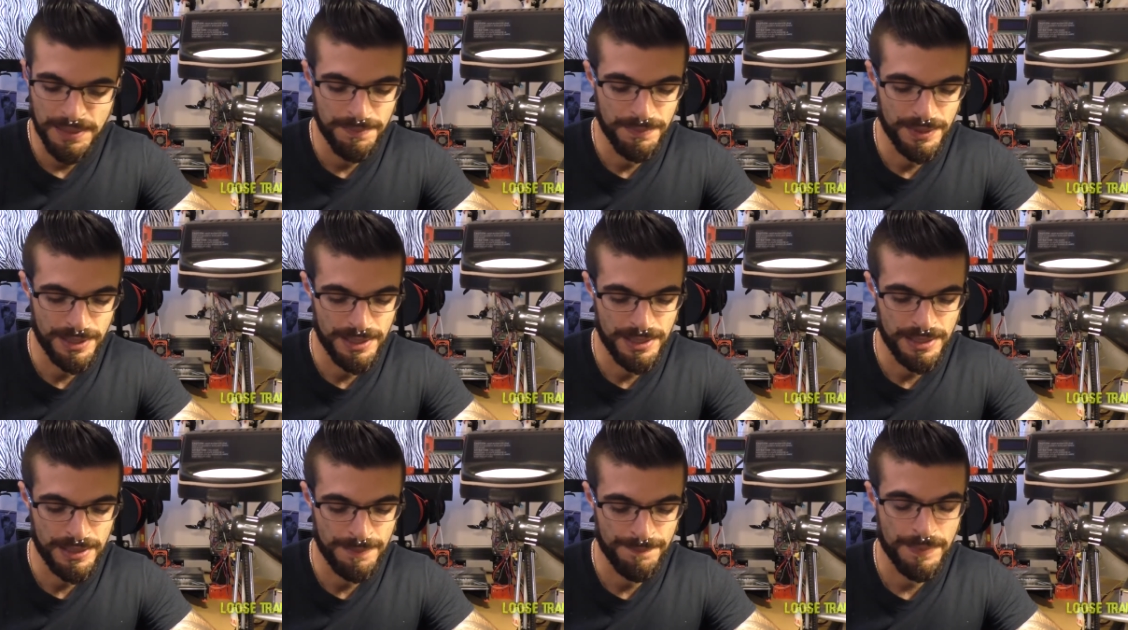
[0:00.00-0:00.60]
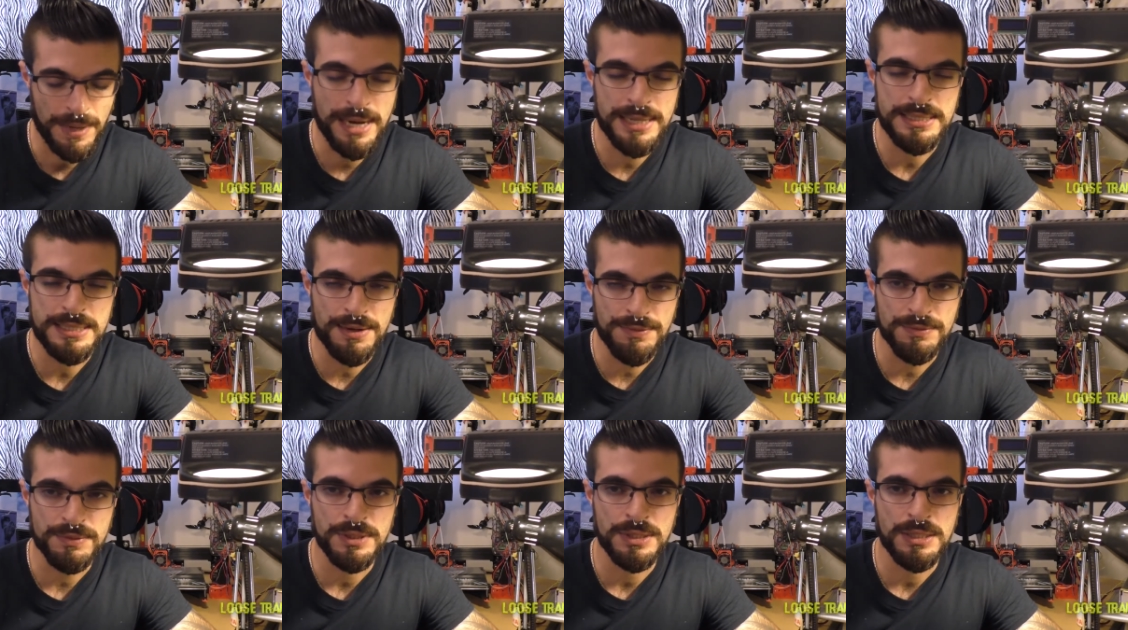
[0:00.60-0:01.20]
But I
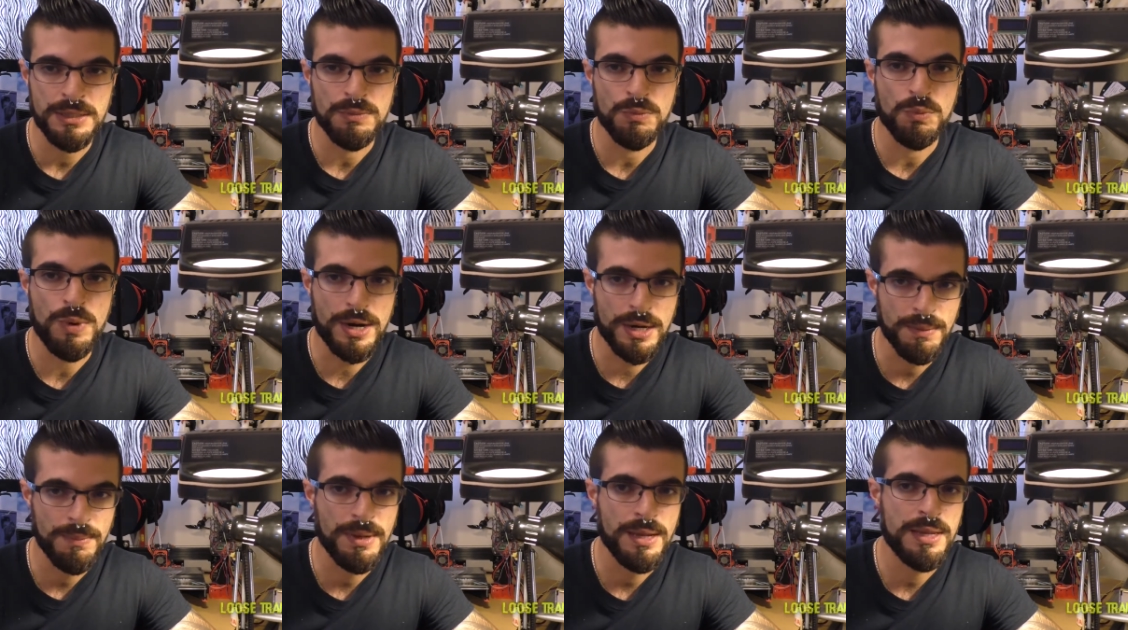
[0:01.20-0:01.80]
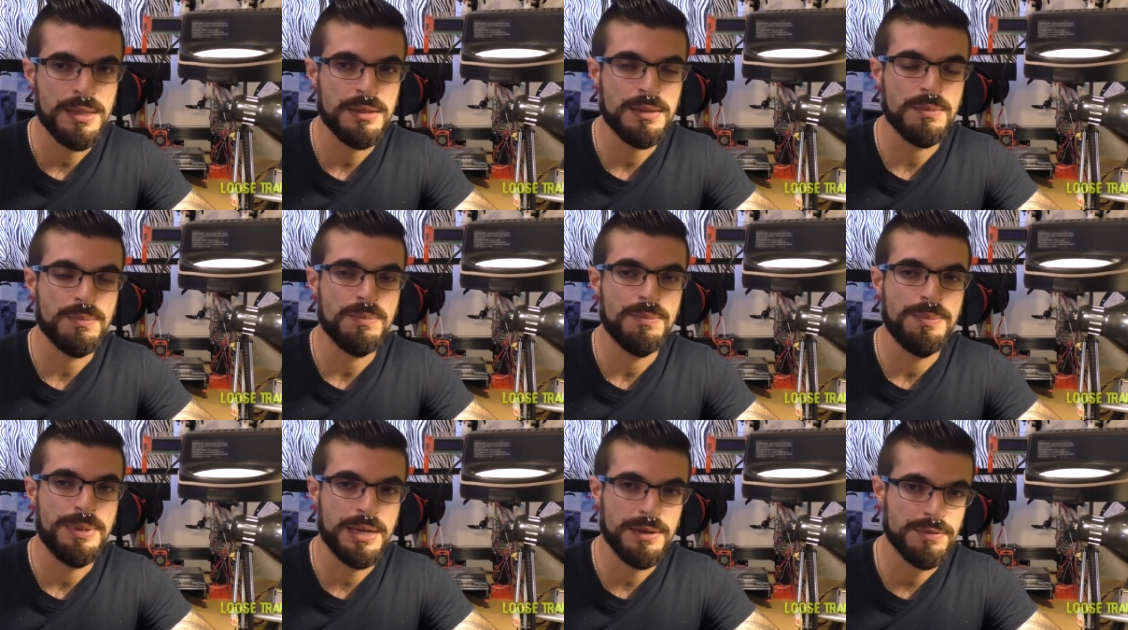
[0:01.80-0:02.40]
definitely recommend
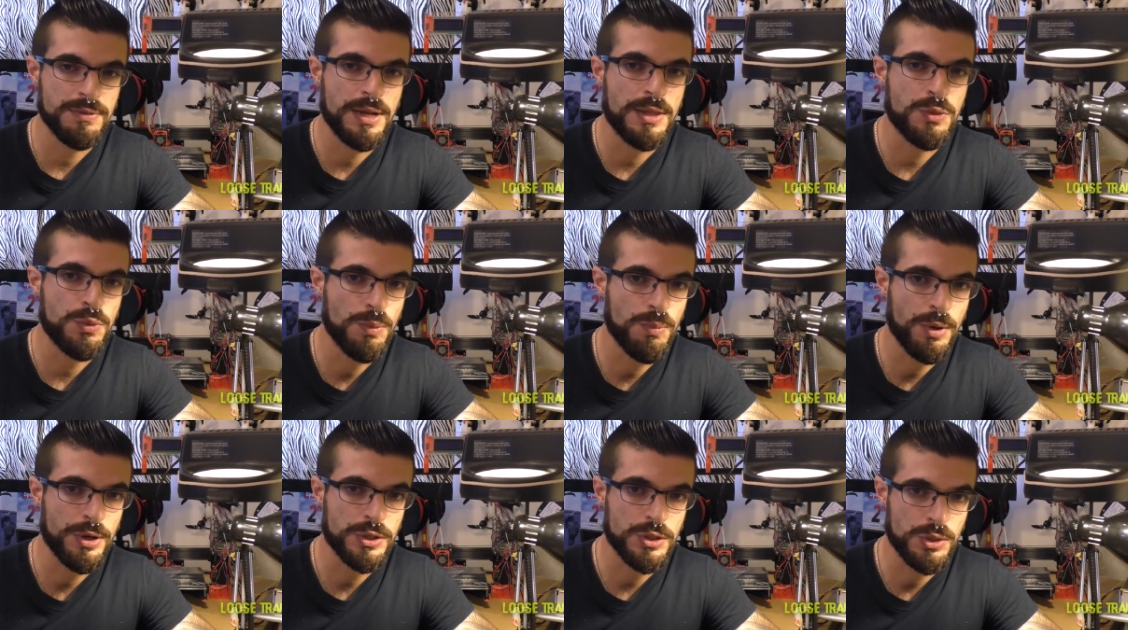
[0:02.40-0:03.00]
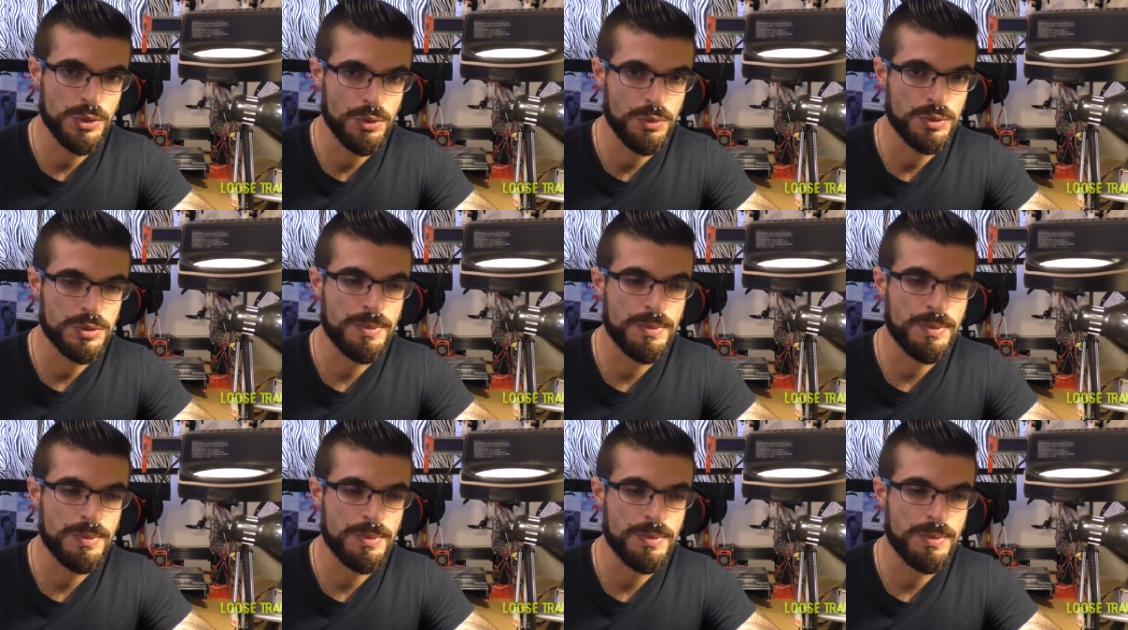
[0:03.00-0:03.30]
Betaflight 3.2,